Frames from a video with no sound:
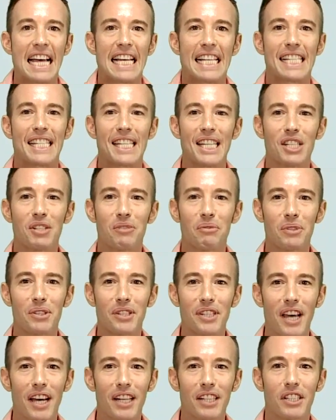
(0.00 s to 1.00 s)
This
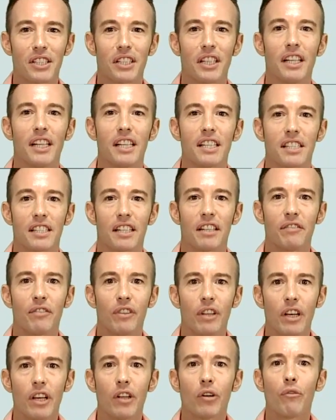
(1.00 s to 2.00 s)
research is
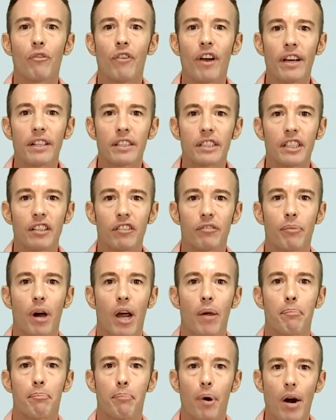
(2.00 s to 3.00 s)
innovative
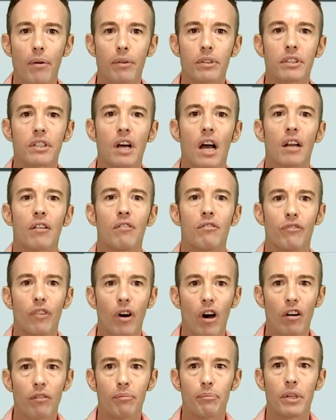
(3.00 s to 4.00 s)
by parental
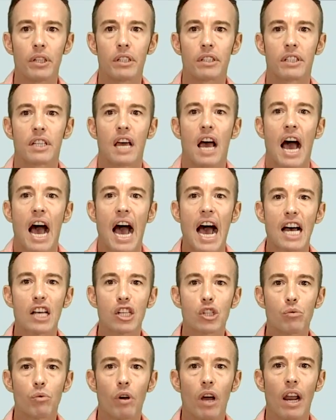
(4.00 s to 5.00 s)
involvement
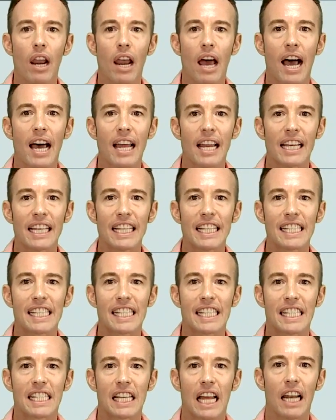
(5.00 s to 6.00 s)
as well as
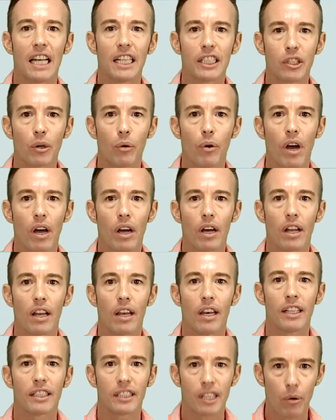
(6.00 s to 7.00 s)
its
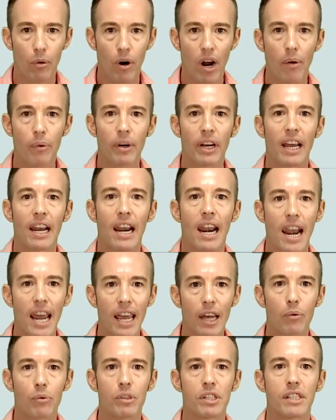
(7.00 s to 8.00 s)
literary and
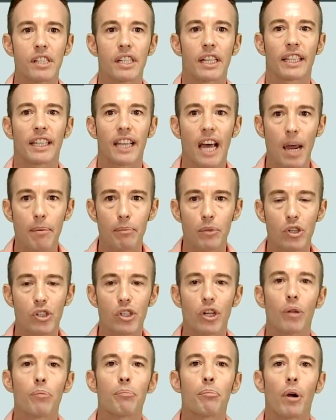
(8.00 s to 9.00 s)
linguistic
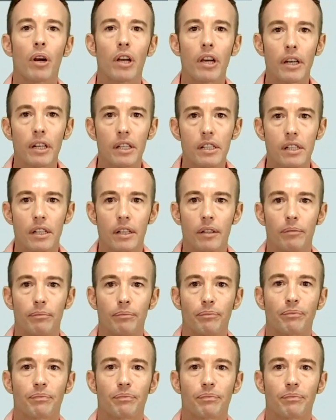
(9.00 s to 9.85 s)
dimension Polynesian.